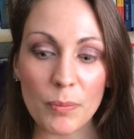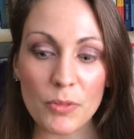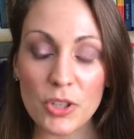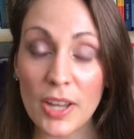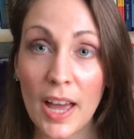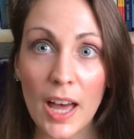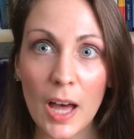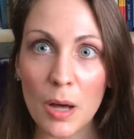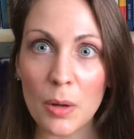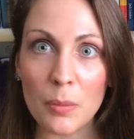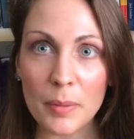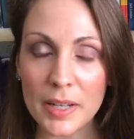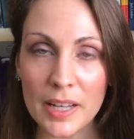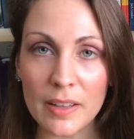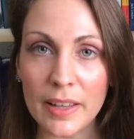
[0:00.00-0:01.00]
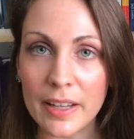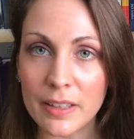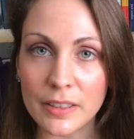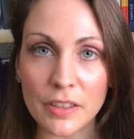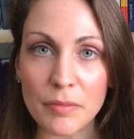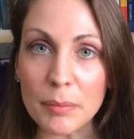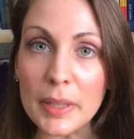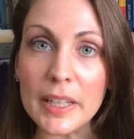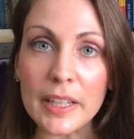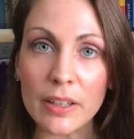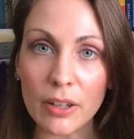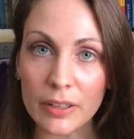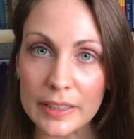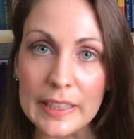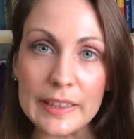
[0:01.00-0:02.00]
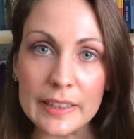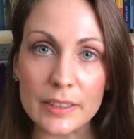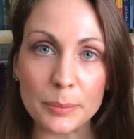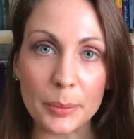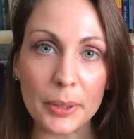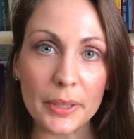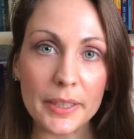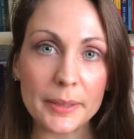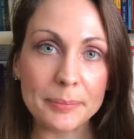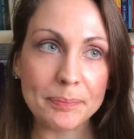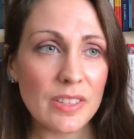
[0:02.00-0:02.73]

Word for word: just how many layers of meaning are in this book.